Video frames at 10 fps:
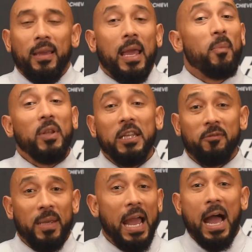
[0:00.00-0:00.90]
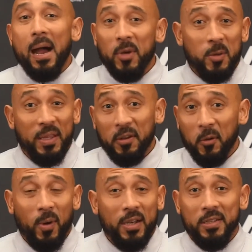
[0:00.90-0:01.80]
And believe me, I'm going to be there to
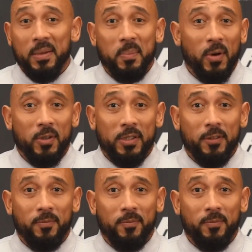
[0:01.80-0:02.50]
watch it in person.